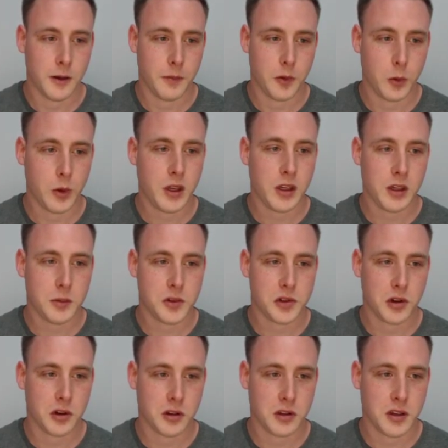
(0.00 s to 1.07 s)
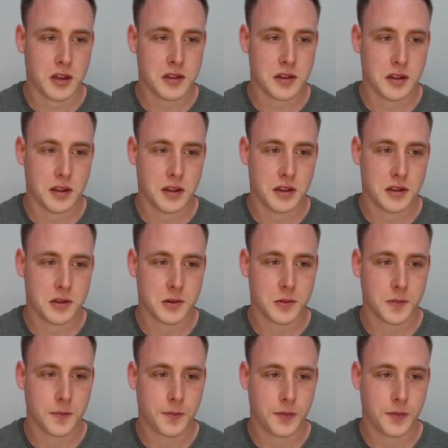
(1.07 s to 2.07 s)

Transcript: the way imgaug does this